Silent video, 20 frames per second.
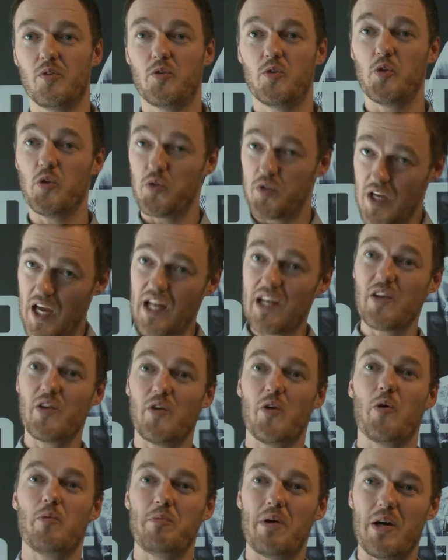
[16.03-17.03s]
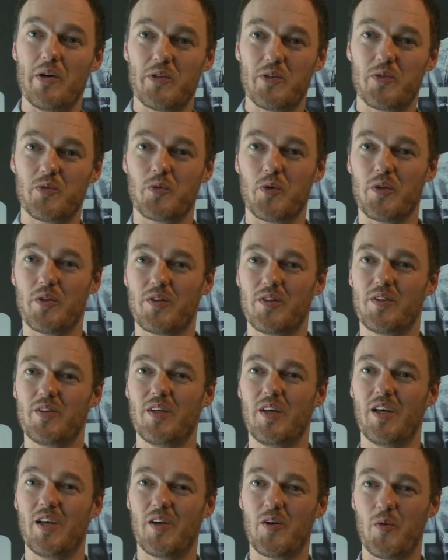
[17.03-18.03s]
to tell you about what
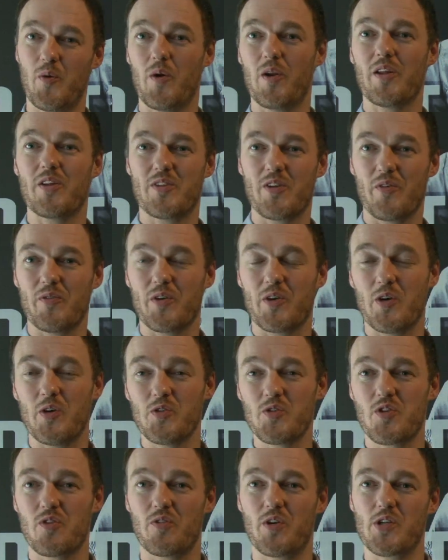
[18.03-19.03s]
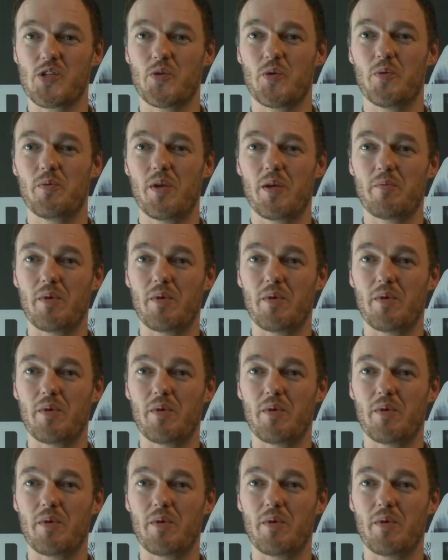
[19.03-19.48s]
the quality of the console version will be.